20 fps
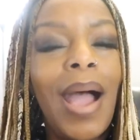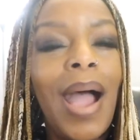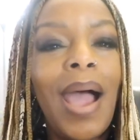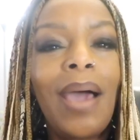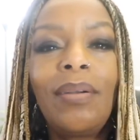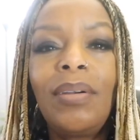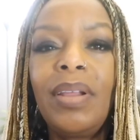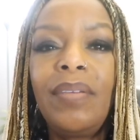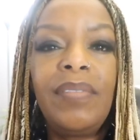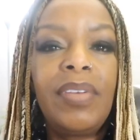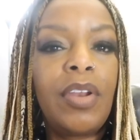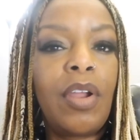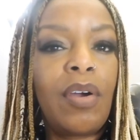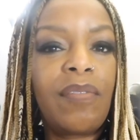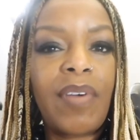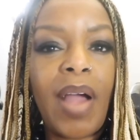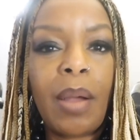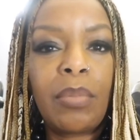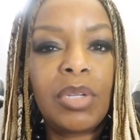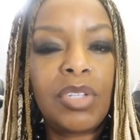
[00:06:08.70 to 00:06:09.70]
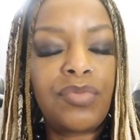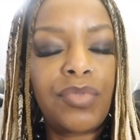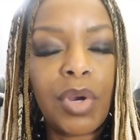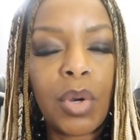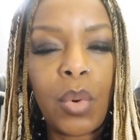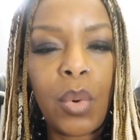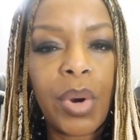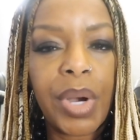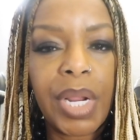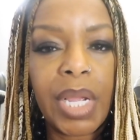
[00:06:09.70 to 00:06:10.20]
I don't even know if I was
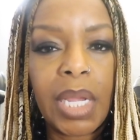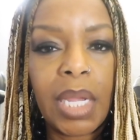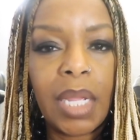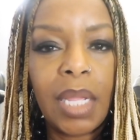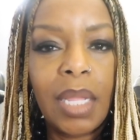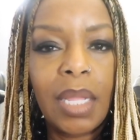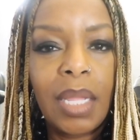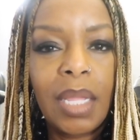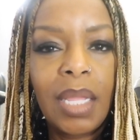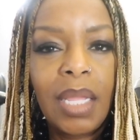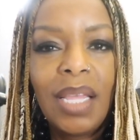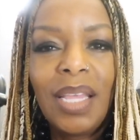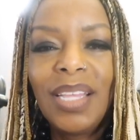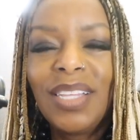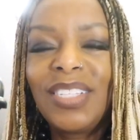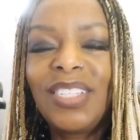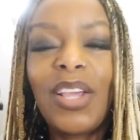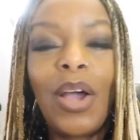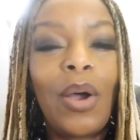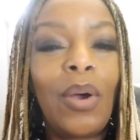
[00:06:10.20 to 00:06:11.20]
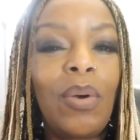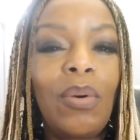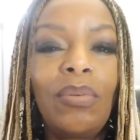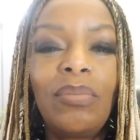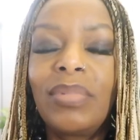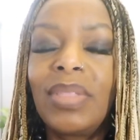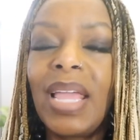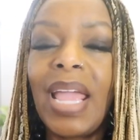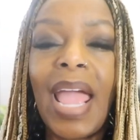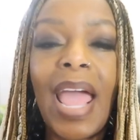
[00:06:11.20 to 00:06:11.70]
recording.
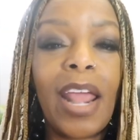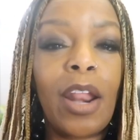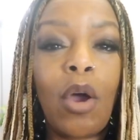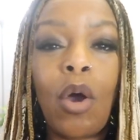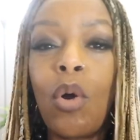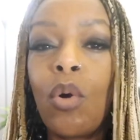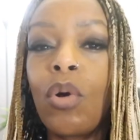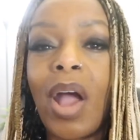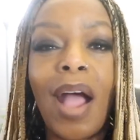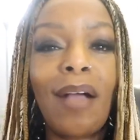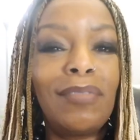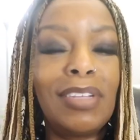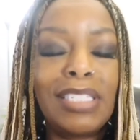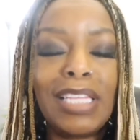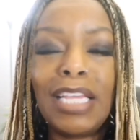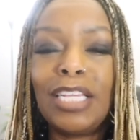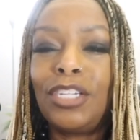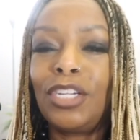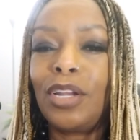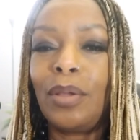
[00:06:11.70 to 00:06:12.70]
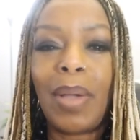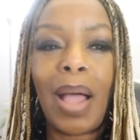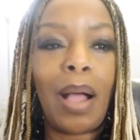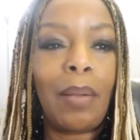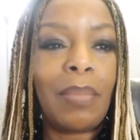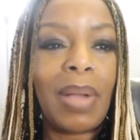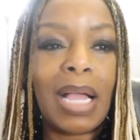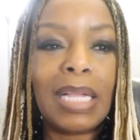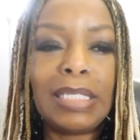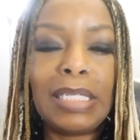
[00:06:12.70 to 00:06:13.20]
So they had a whole conversation
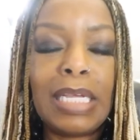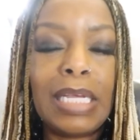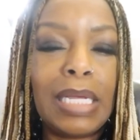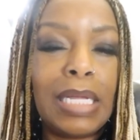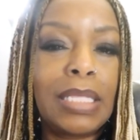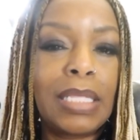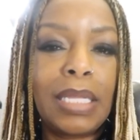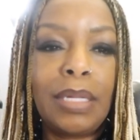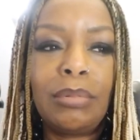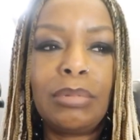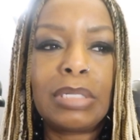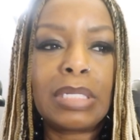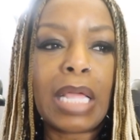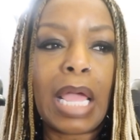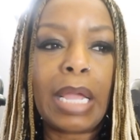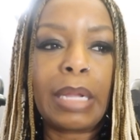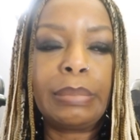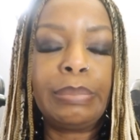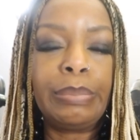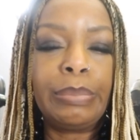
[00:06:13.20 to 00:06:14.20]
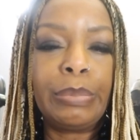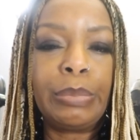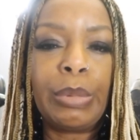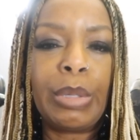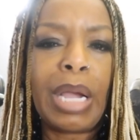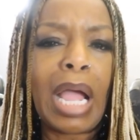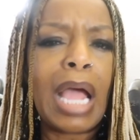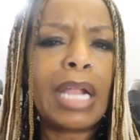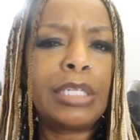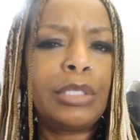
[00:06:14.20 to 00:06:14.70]
about my teeth. He was like, mm,
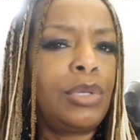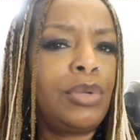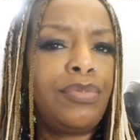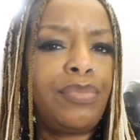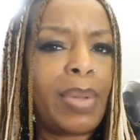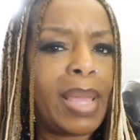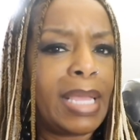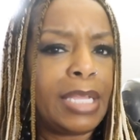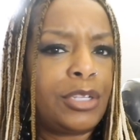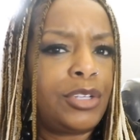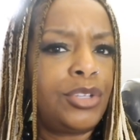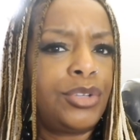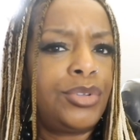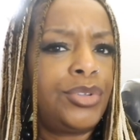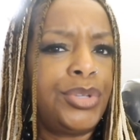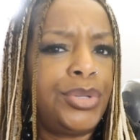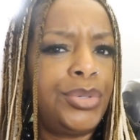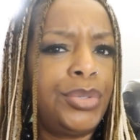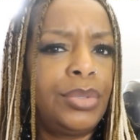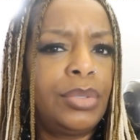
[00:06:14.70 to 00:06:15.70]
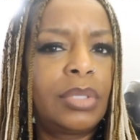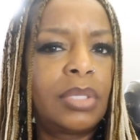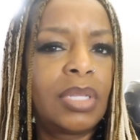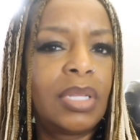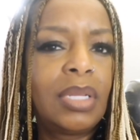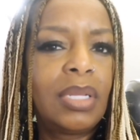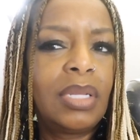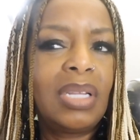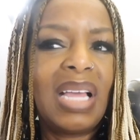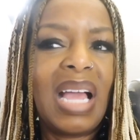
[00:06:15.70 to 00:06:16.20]
what kind of toothpaste you use?
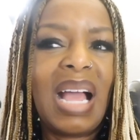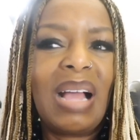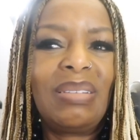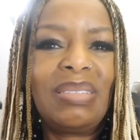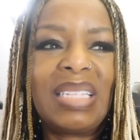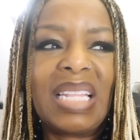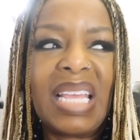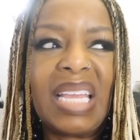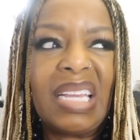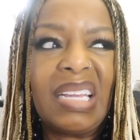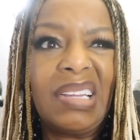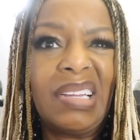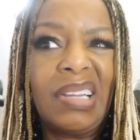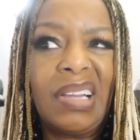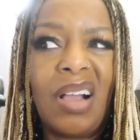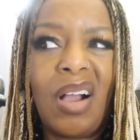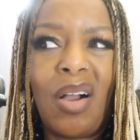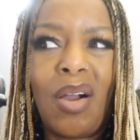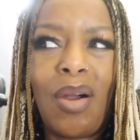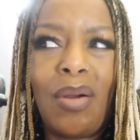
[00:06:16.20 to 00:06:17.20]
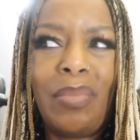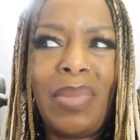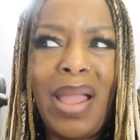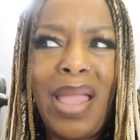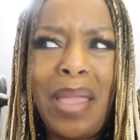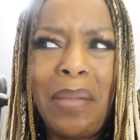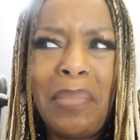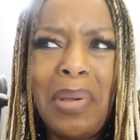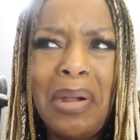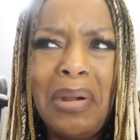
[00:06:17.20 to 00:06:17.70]
I was like, Arm &
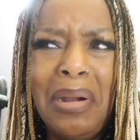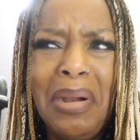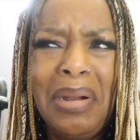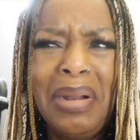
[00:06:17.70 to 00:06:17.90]
Hammer?